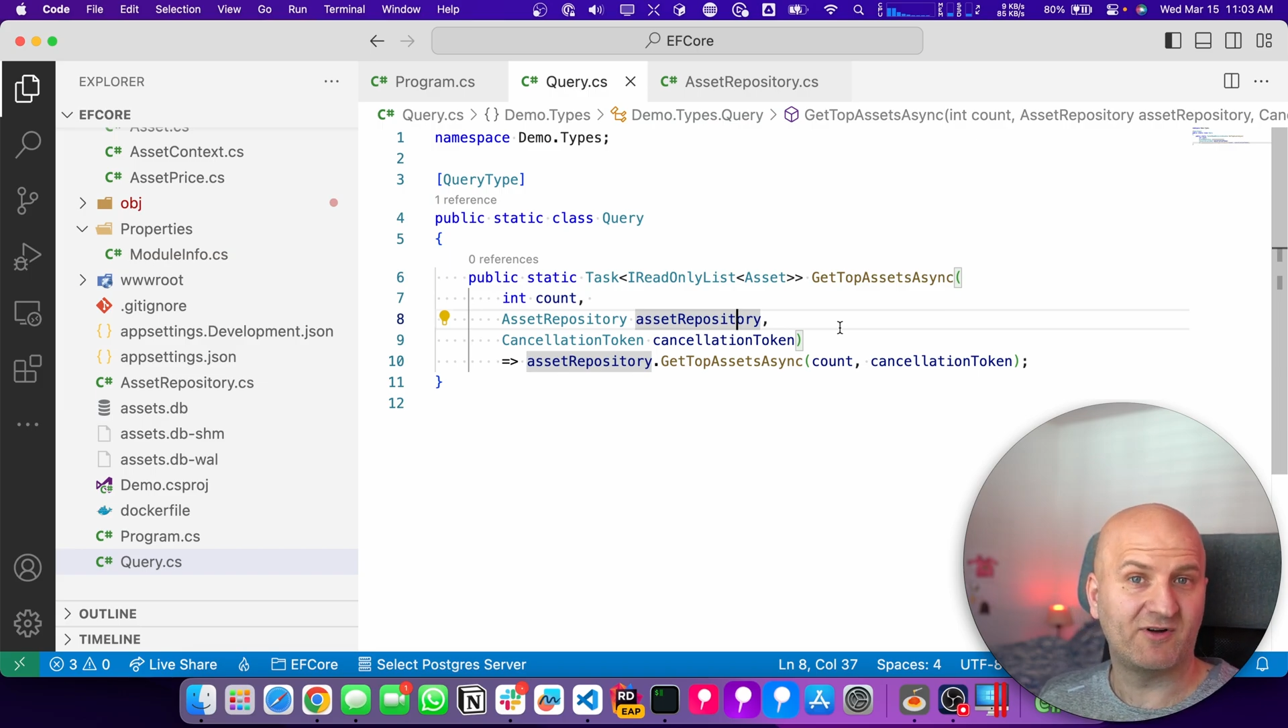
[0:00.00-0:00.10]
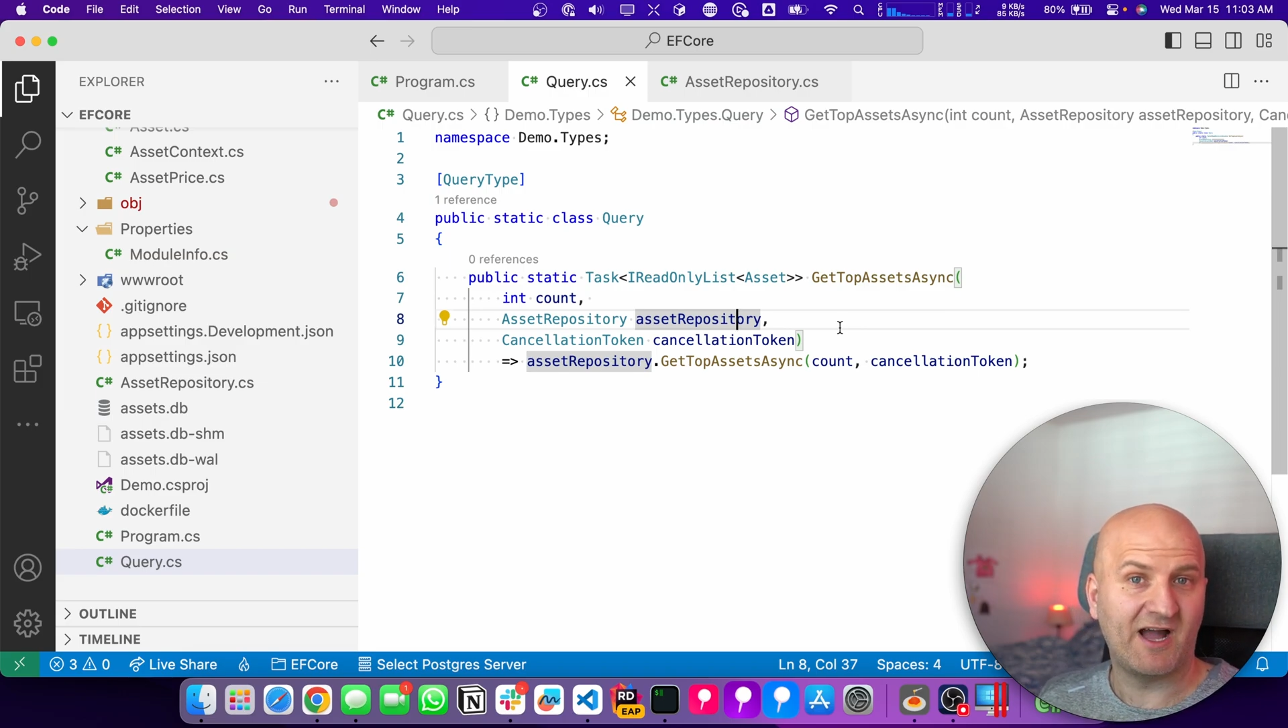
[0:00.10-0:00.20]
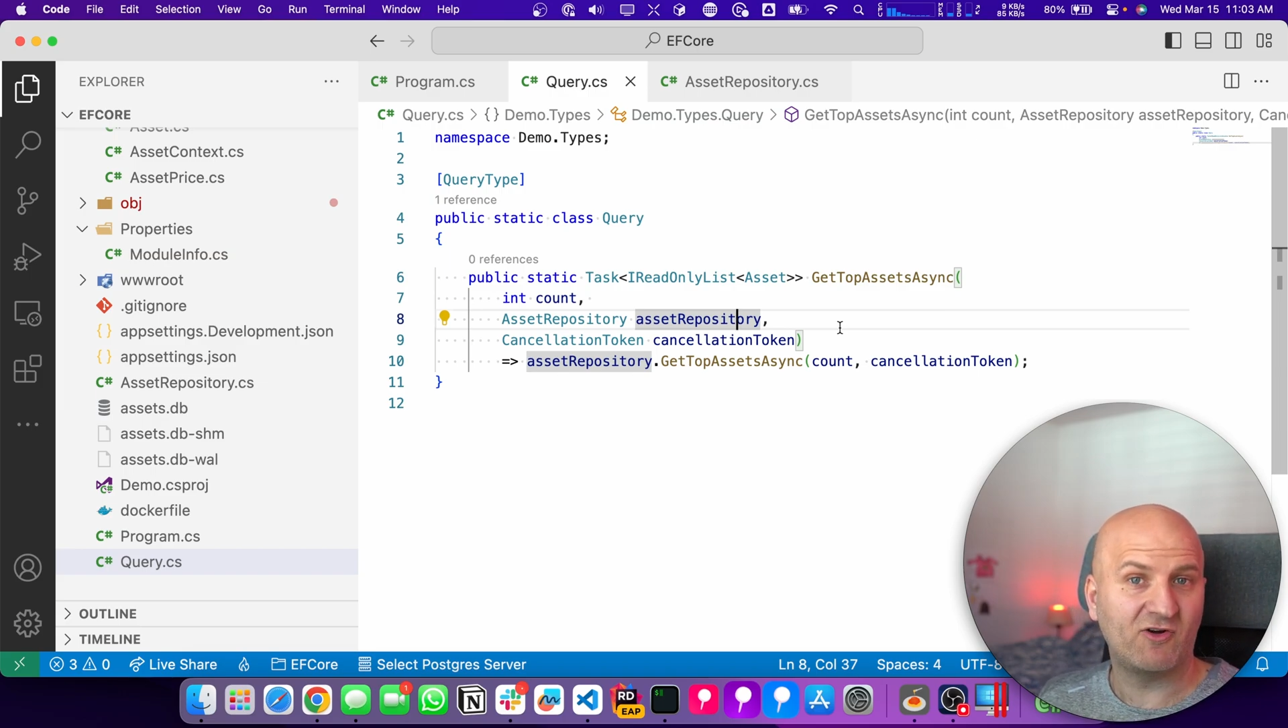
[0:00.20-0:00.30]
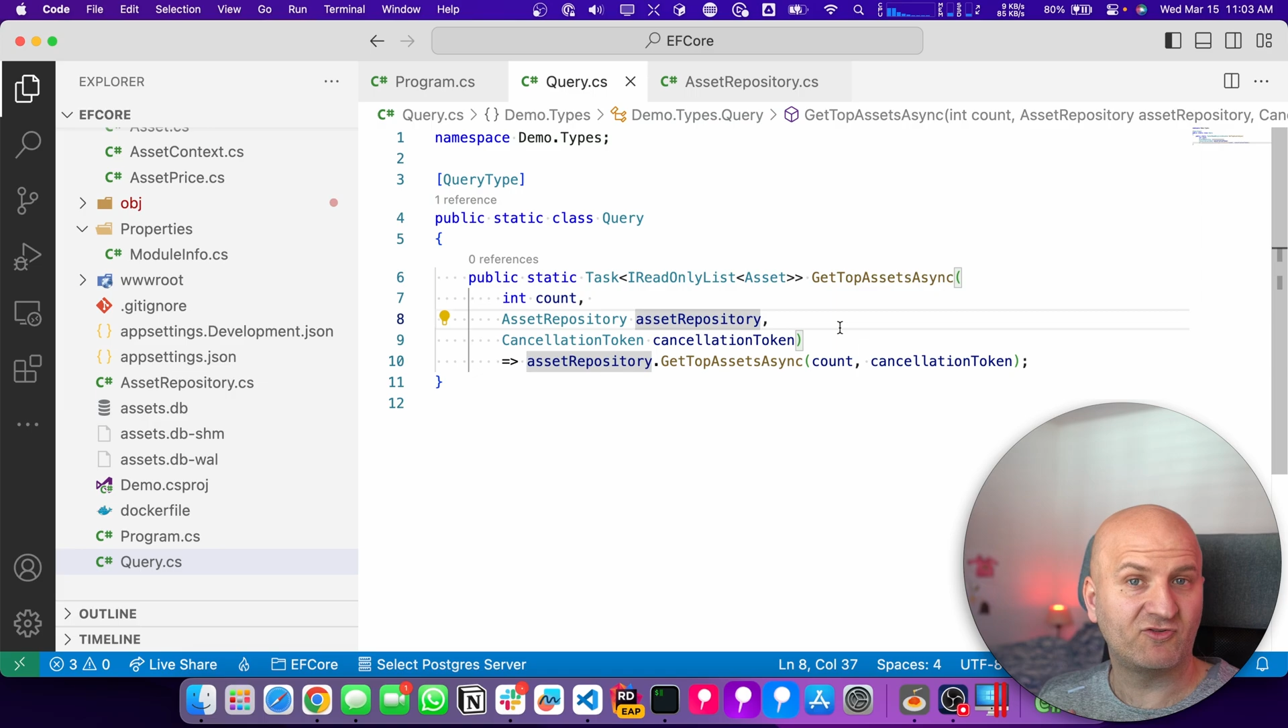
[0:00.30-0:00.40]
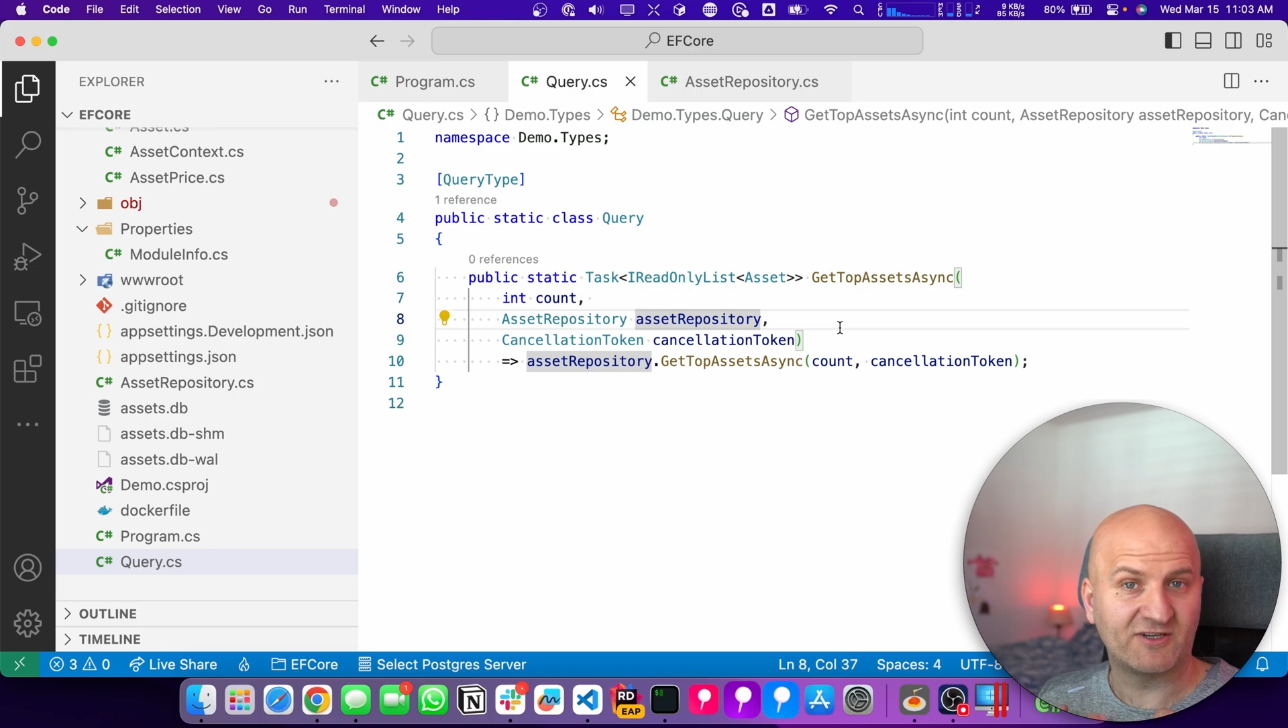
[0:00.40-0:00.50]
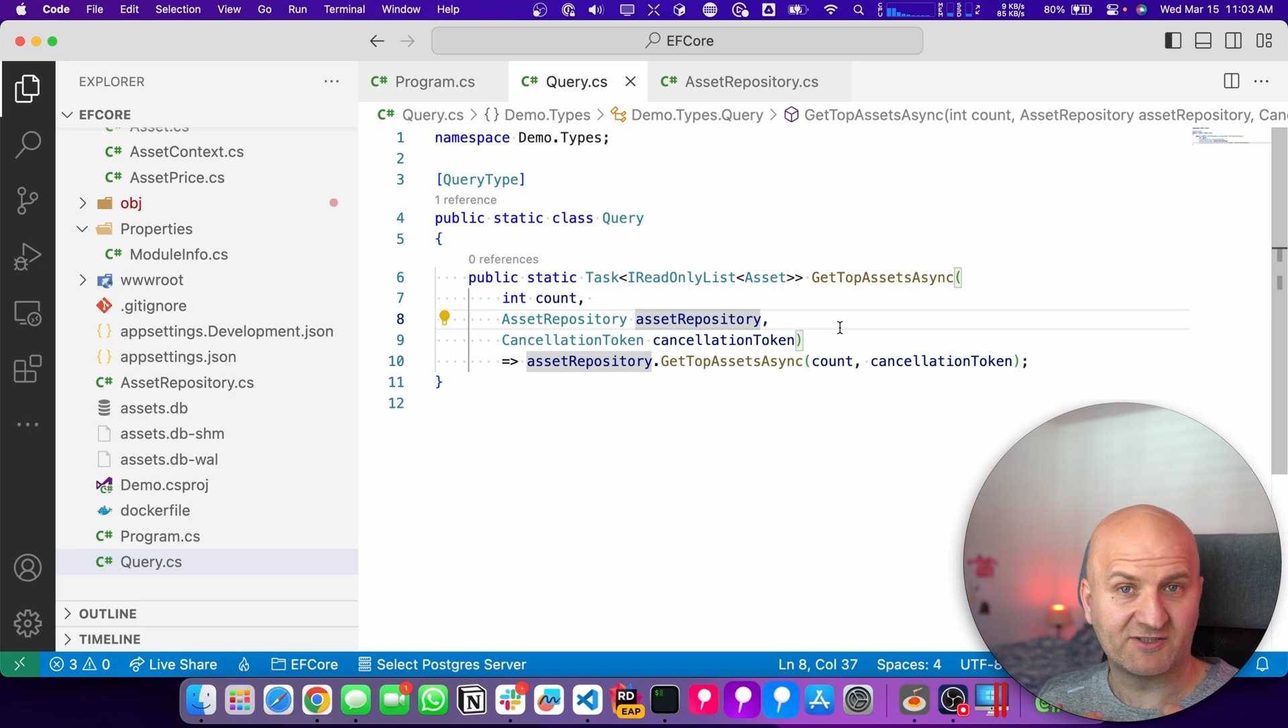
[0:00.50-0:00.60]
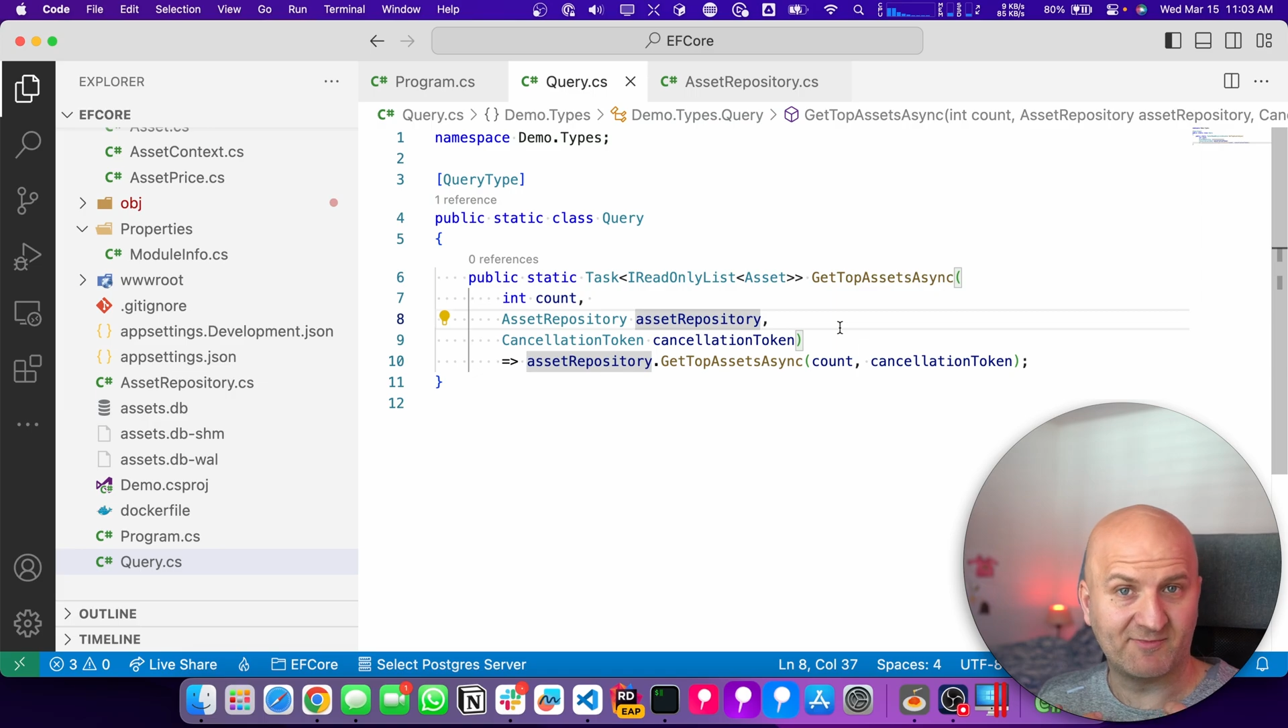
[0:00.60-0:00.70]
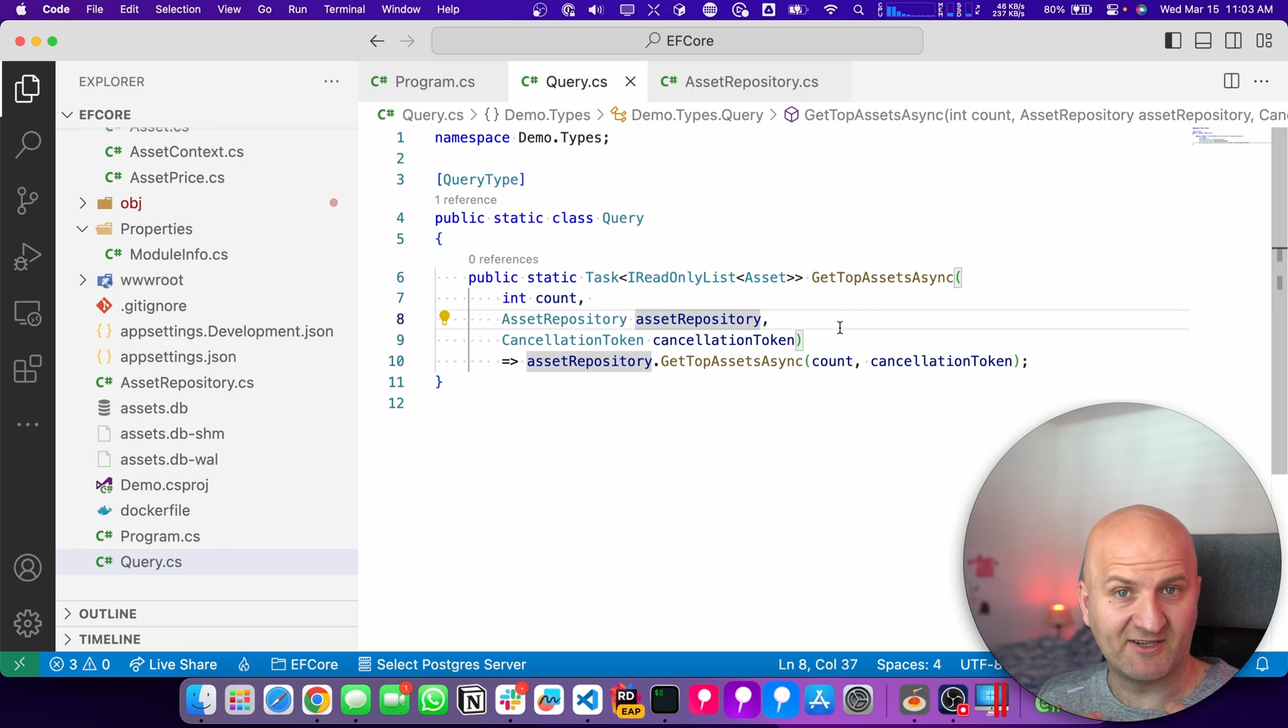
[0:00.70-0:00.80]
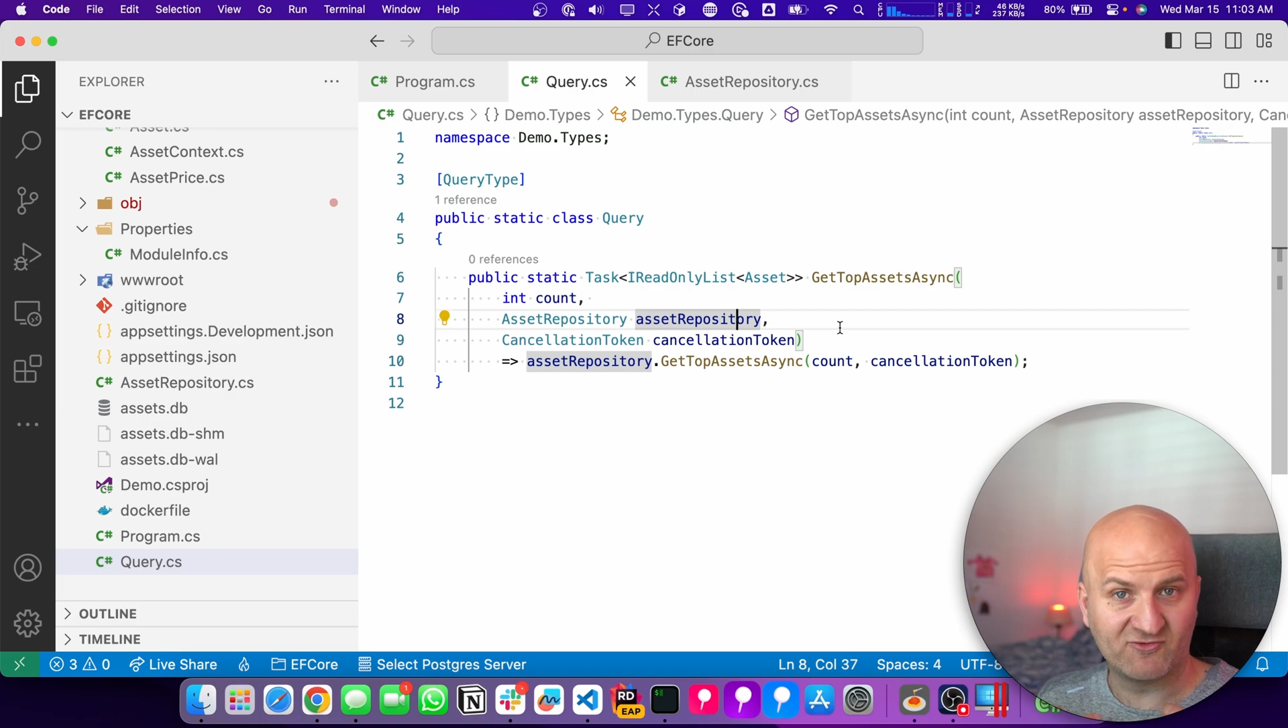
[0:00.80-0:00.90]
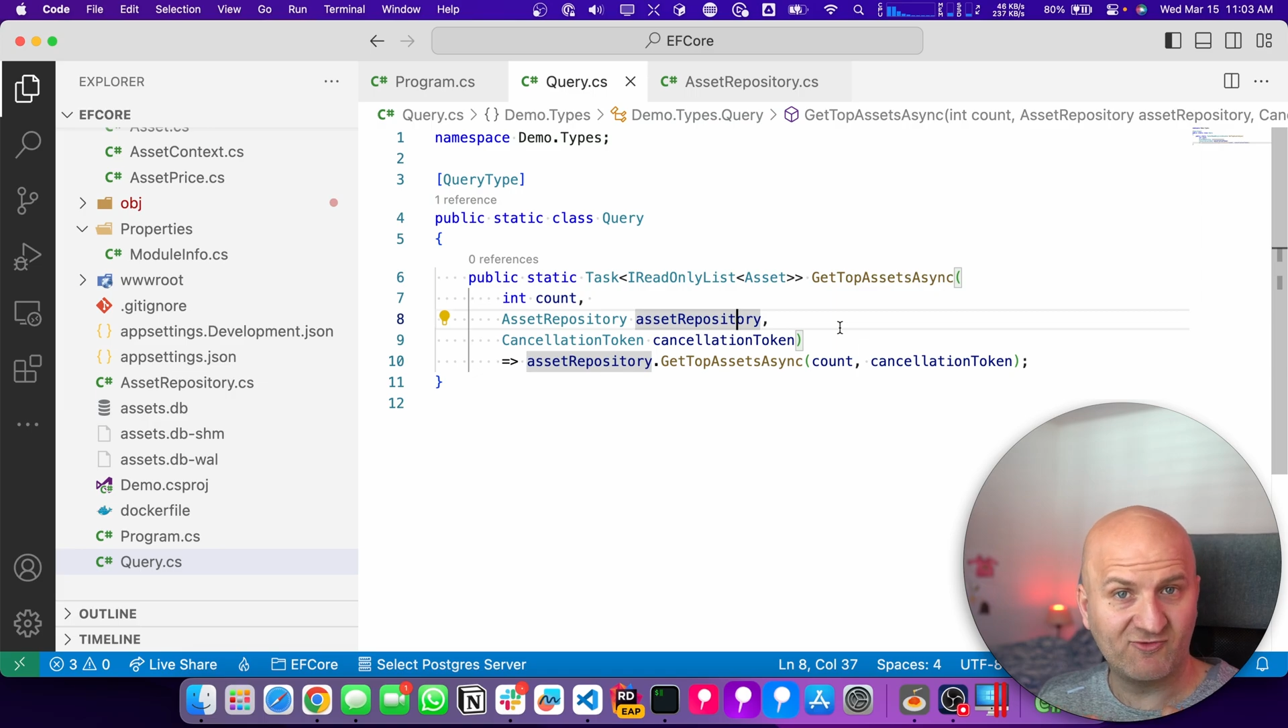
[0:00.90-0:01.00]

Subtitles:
how to customize